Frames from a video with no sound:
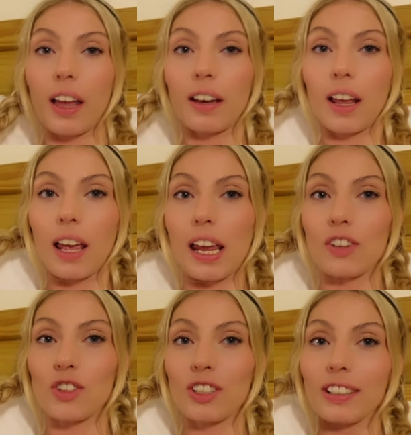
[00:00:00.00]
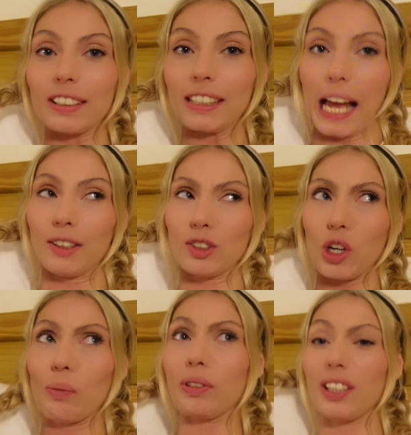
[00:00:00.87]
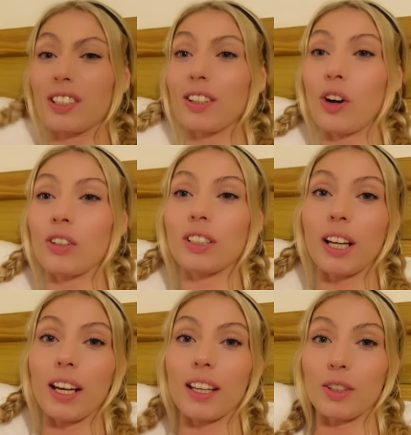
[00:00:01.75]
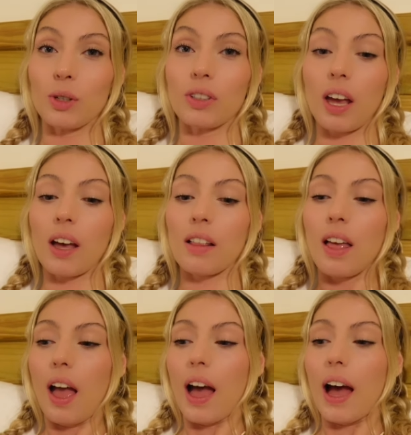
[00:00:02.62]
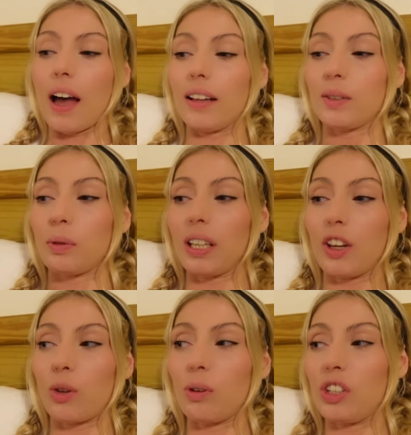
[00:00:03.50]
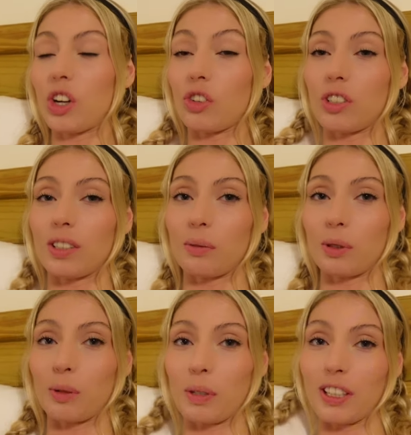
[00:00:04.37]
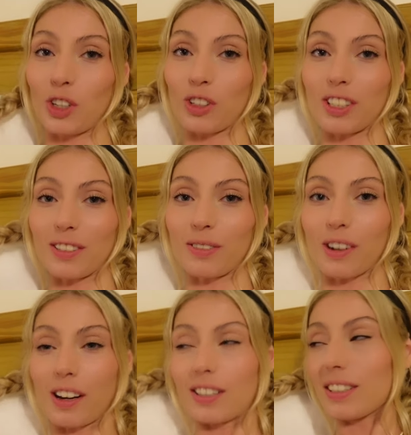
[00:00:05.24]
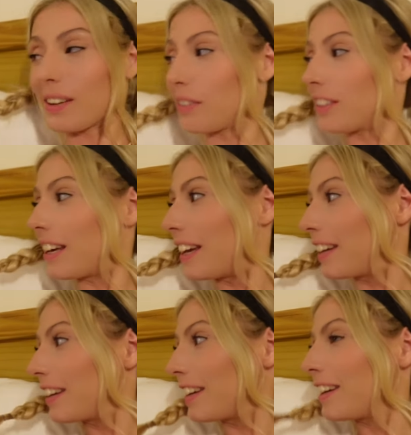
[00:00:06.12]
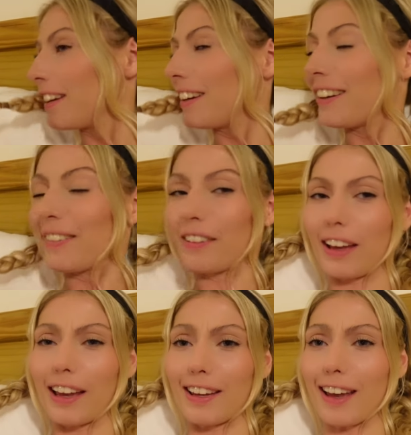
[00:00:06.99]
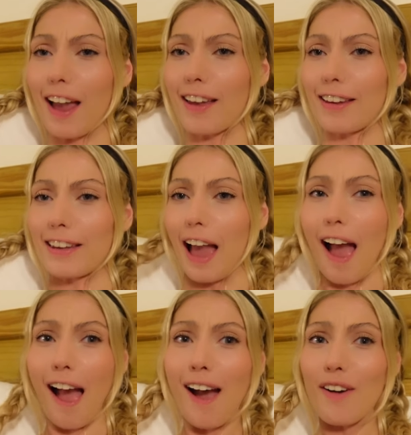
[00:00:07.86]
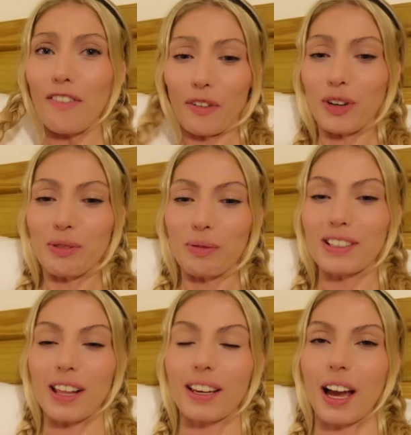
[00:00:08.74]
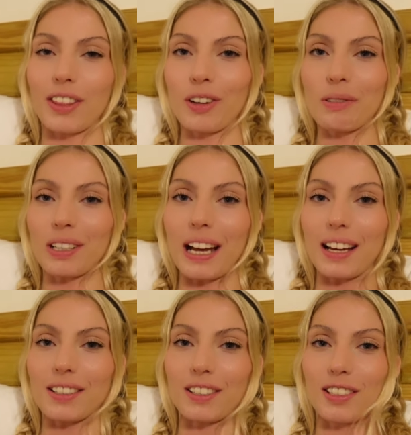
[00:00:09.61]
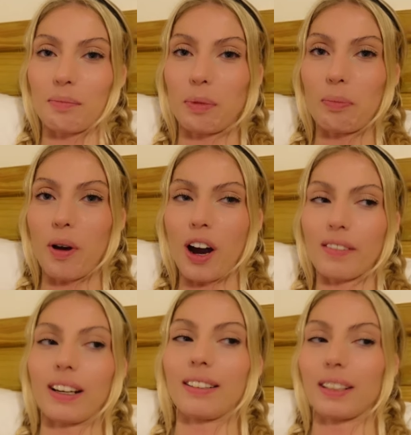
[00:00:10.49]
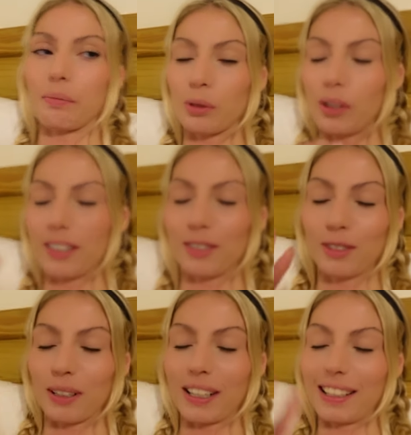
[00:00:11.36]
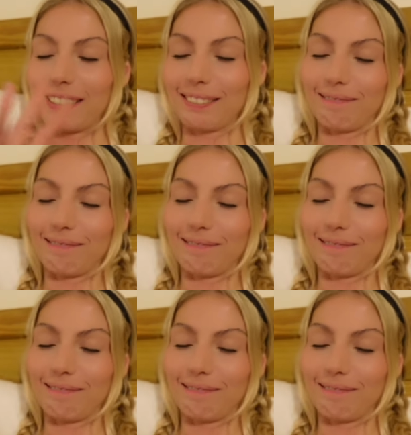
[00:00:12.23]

an Asian dance competition on tonight at the hotel, and we need three judges. Will you be the judges for us? And we're like, yeah. we're like, yeah, of course we'll be the judge. Like I thought he was gonna ask us to be part of it. I was like, bro, I don't know any